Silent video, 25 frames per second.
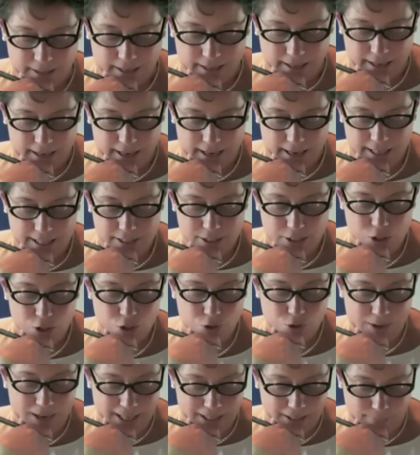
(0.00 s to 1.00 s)
It
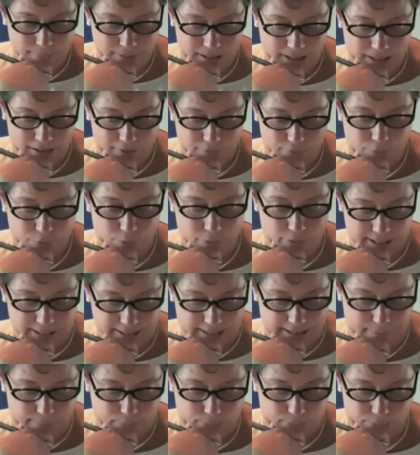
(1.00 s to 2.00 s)
struck me, for
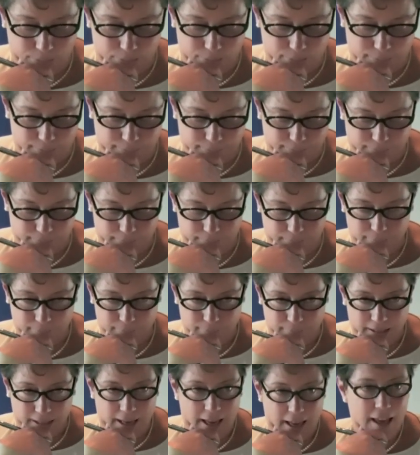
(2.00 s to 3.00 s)
example,
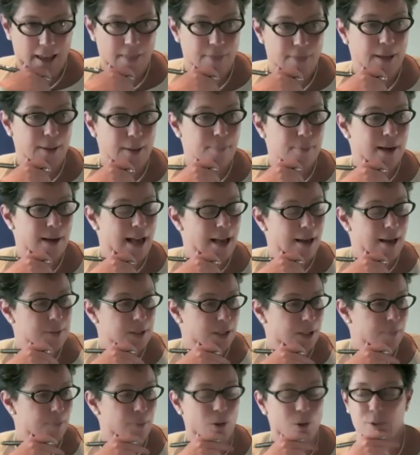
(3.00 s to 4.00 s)
that perhaps
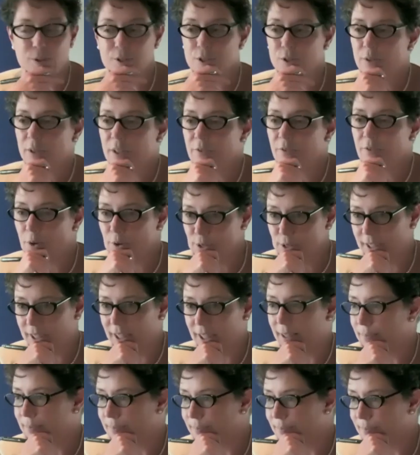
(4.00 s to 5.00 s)
compulsory voting
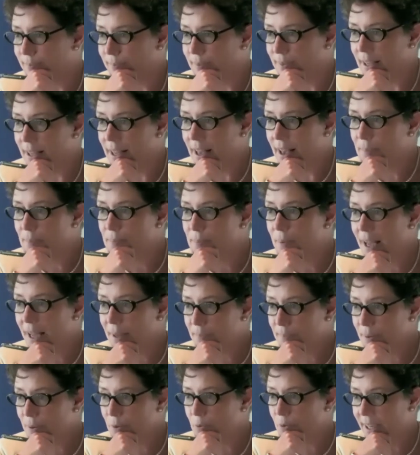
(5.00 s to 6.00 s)
might
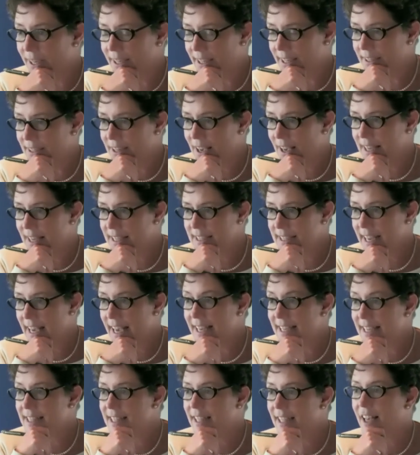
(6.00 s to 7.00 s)
be recognised
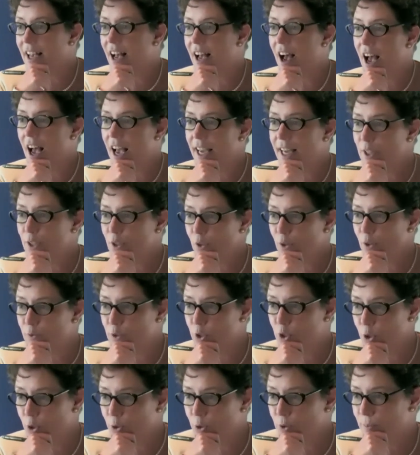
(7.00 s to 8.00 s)
as the kind of
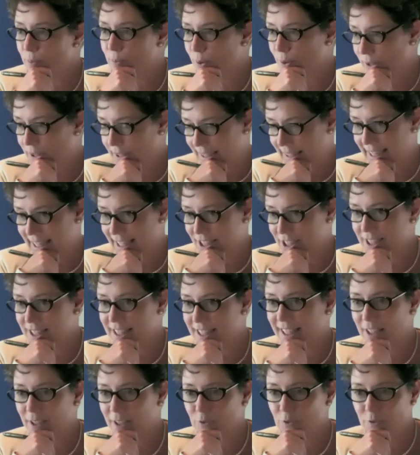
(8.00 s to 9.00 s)
durable
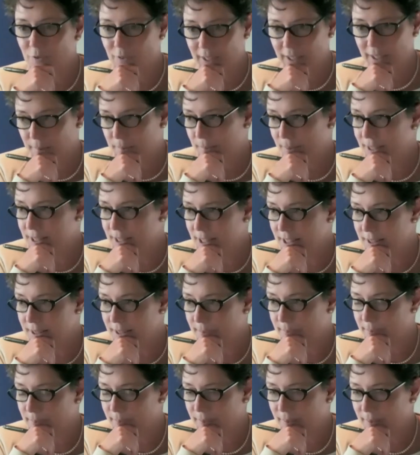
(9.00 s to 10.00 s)
legislative development
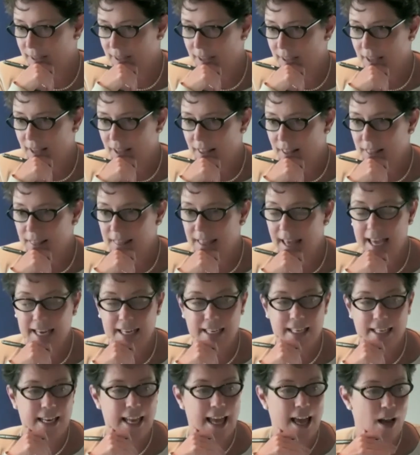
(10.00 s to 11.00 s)
that
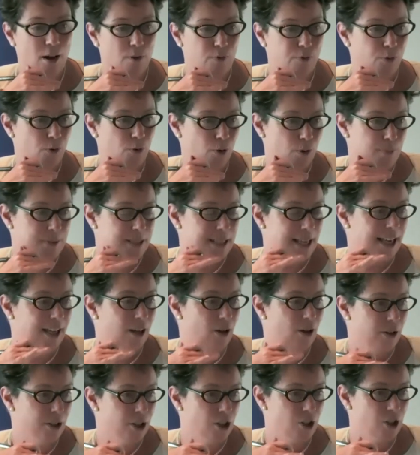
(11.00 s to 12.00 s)
now forms a
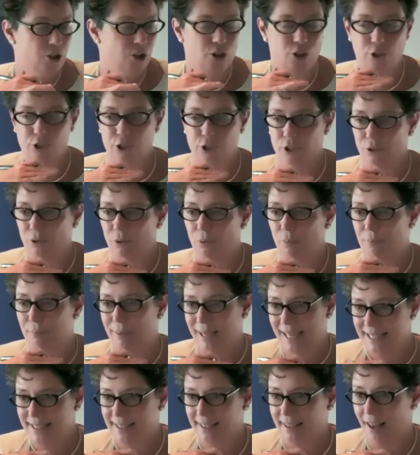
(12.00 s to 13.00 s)
constitutional
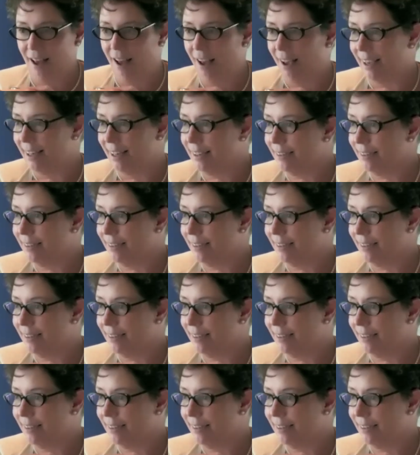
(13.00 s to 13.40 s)
baseline